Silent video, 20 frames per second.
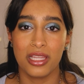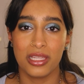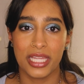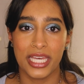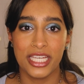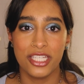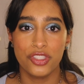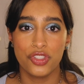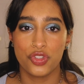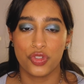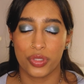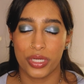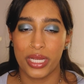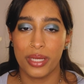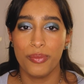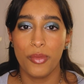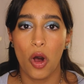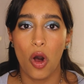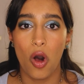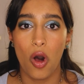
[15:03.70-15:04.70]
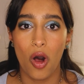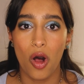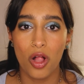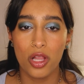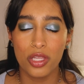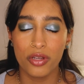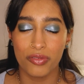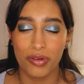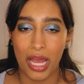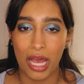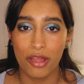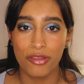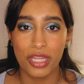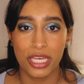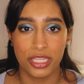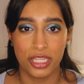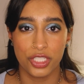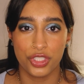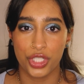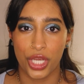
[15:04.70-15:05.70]
the lace trim all around
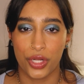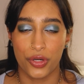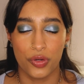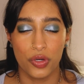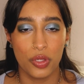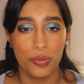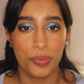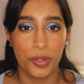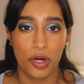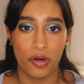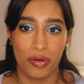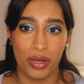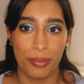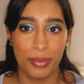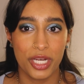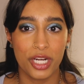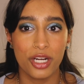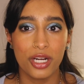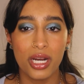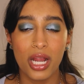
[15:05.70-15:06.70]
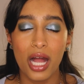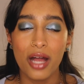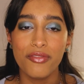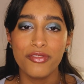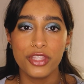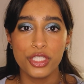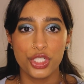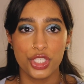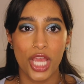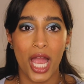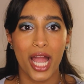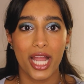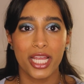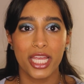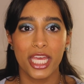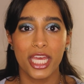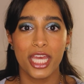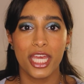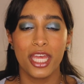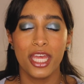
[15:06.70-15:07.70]
like the general perimeter of the
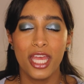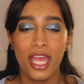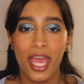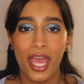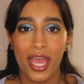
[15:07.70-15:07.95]
jacket.